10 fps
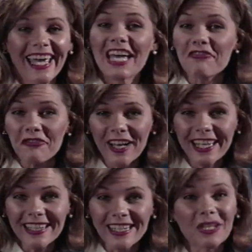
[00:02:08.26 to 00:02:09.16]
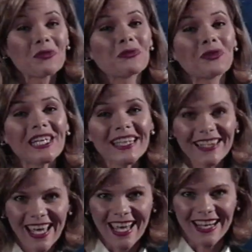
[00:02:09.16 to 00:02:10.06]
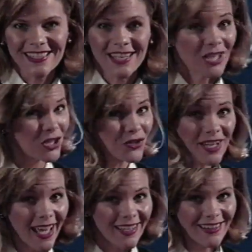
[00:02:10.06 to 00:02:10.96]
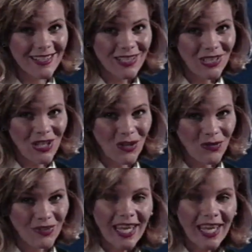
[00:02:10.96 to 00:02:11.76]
And finally, relax. You're not in this alone.